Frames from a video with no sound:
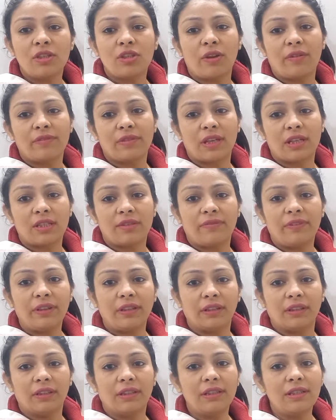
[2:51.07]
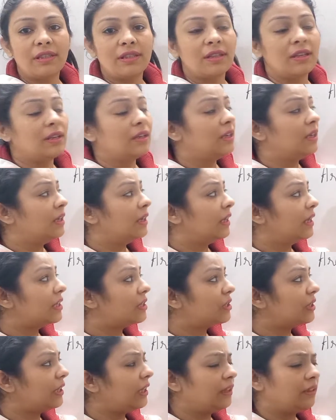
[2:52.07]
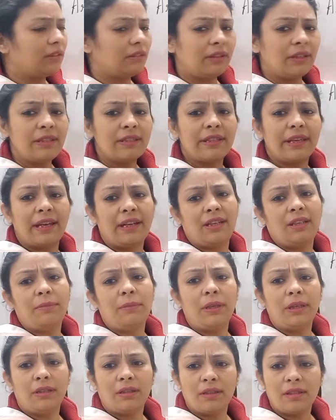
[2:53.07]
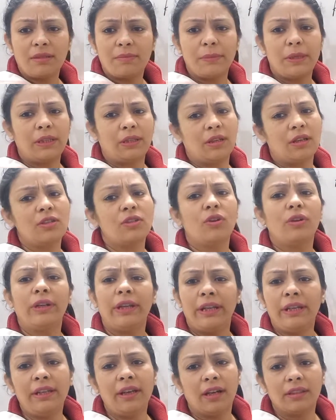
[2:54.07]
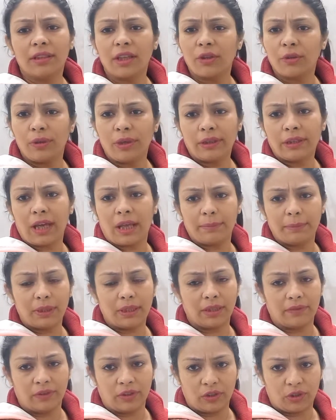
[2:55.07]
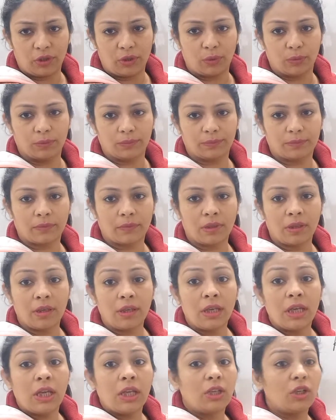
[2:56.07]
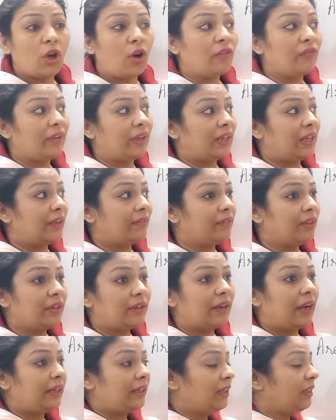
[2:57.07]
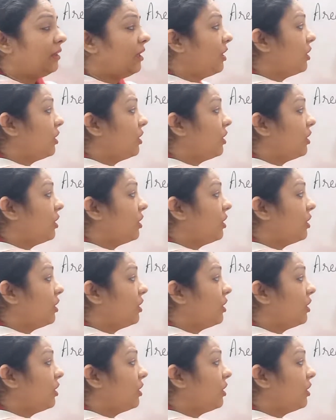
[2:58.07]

of such figures, it's either in centimeters, meters or any other unit can be given to you. Now whenever writing the